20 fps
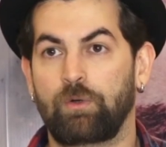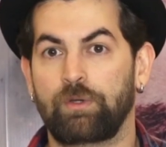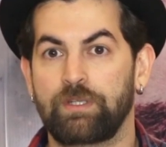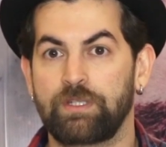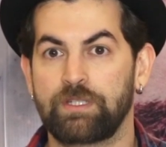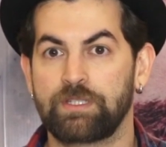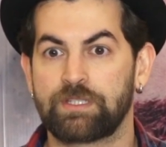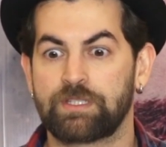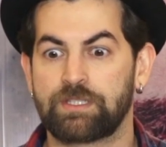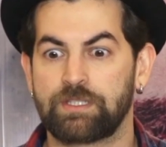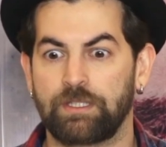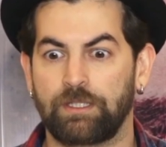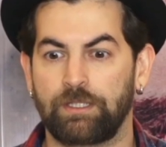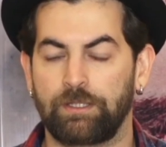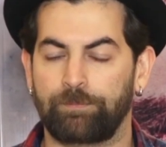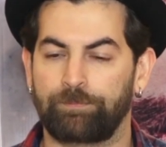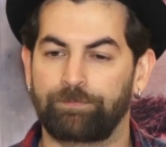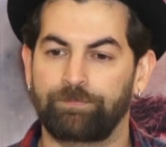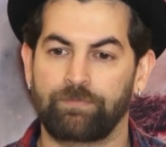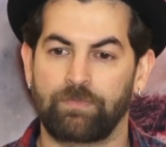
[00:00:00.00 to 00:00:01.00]
is
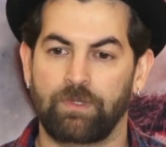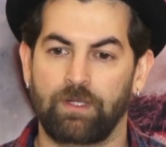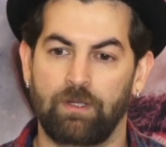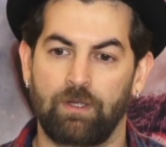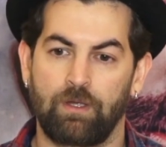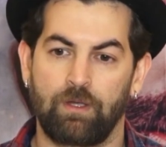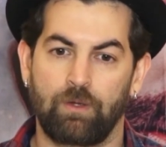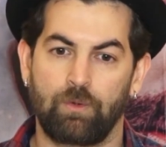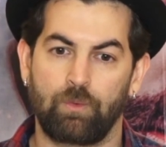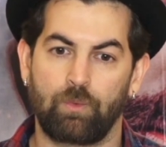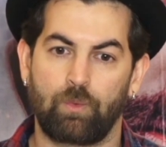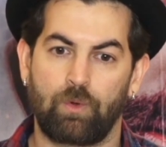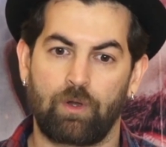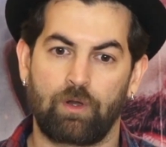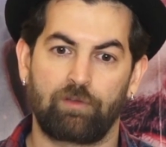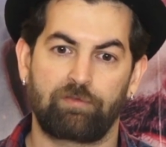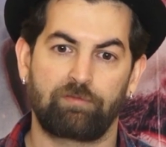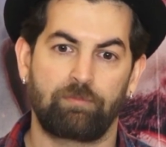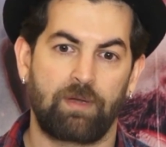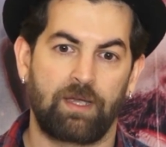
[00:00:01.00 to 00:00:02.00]
one
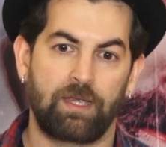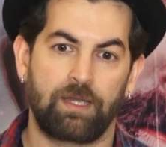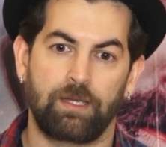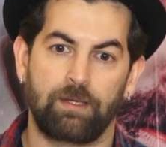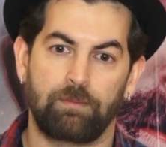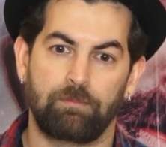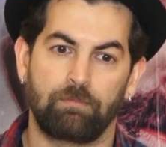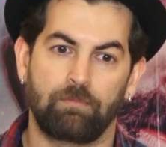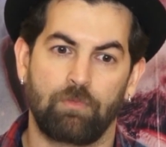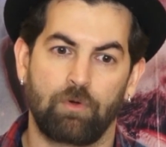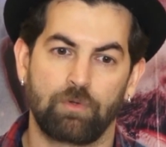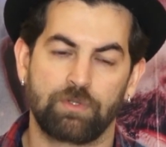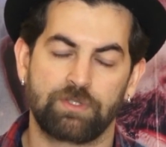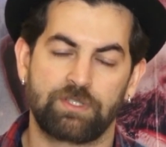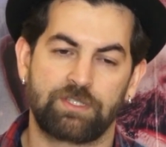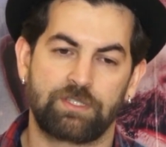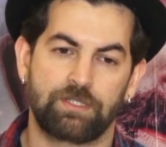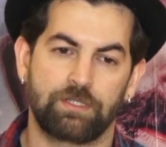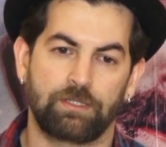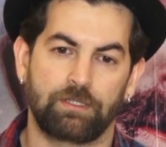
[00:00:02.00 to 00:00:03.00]
of my
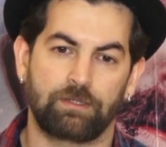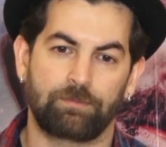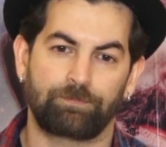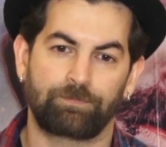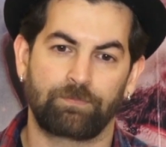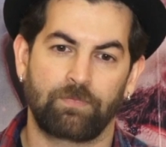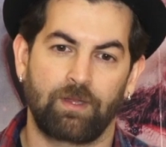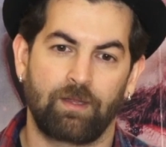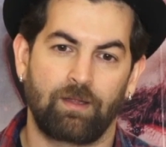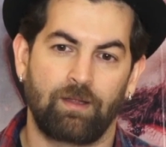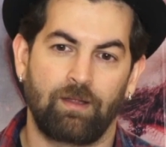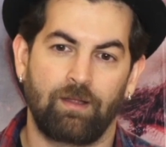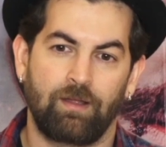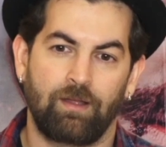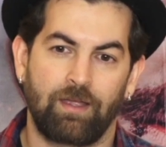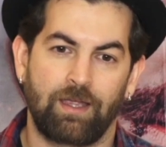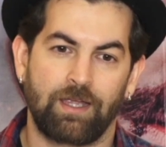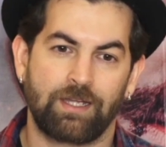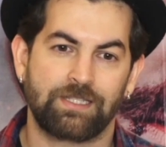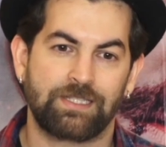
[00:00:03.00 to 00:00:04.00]
most
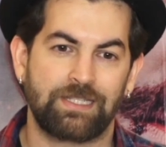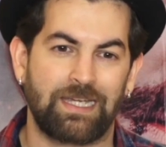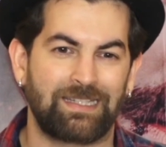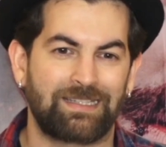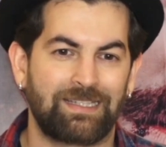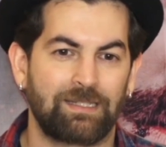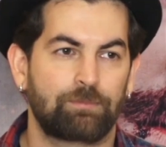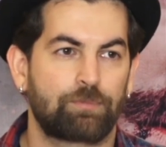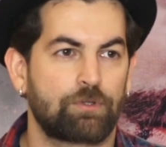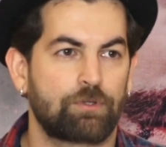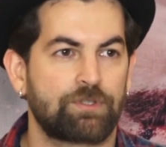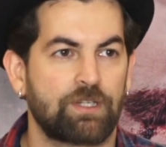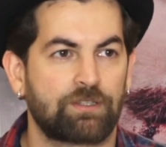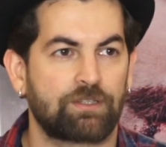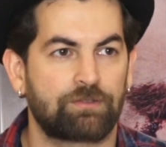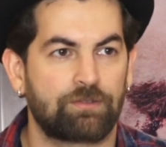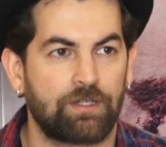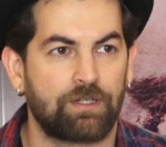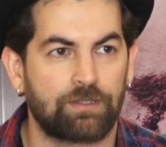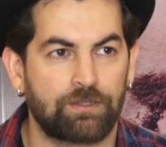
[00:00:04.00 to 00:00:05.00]
exciting
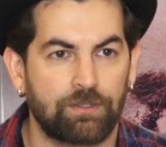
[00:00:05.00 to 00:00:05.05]
projects right